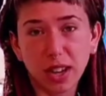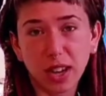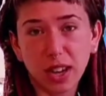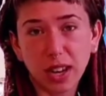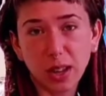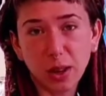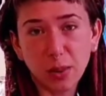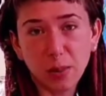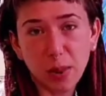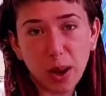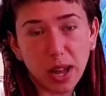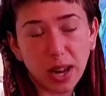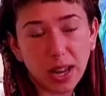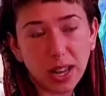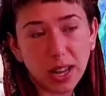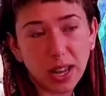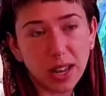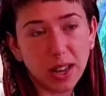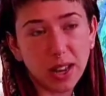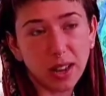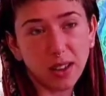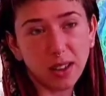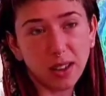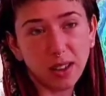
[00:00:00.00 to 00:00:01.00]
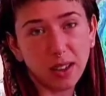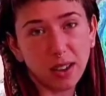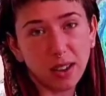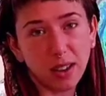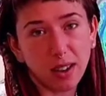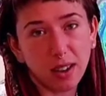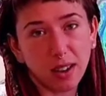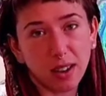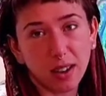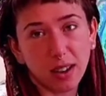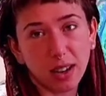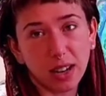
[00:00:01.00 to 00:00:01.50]
anybody in
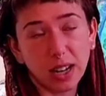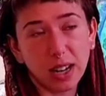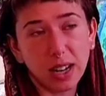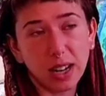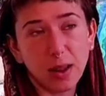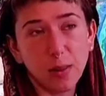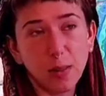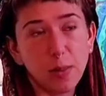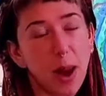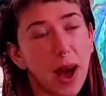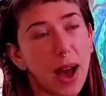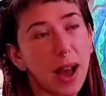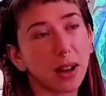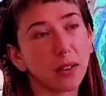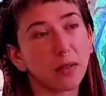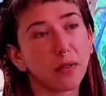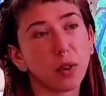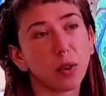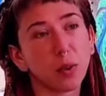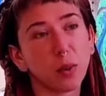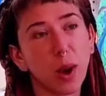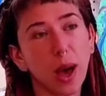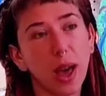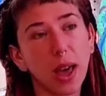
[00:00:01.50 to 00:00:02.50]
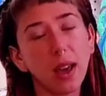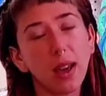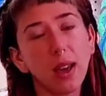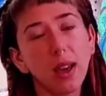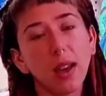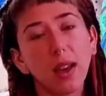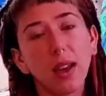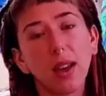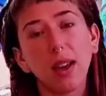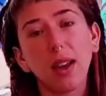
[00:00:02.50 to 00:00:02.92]
an impactful way.